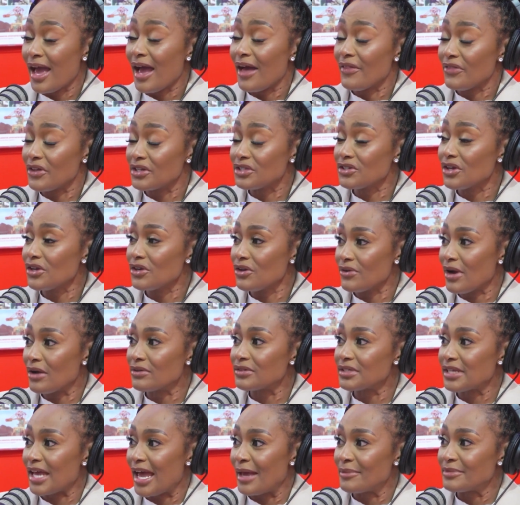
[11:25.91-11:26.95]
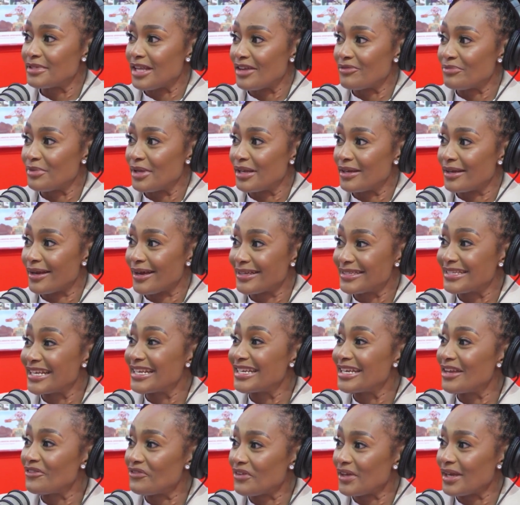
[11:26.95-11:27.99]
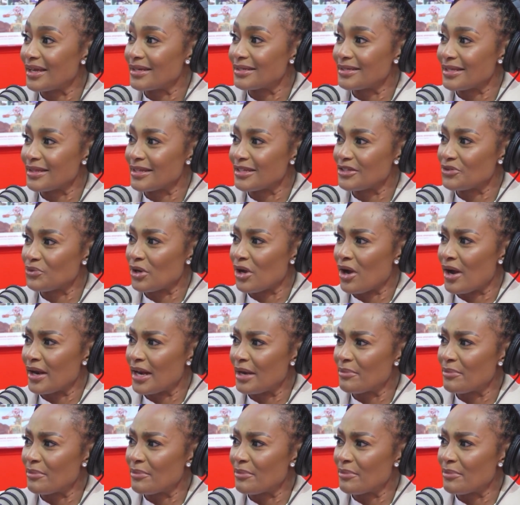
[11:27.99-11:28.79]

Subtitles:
The turnaround times have been significant in this regard,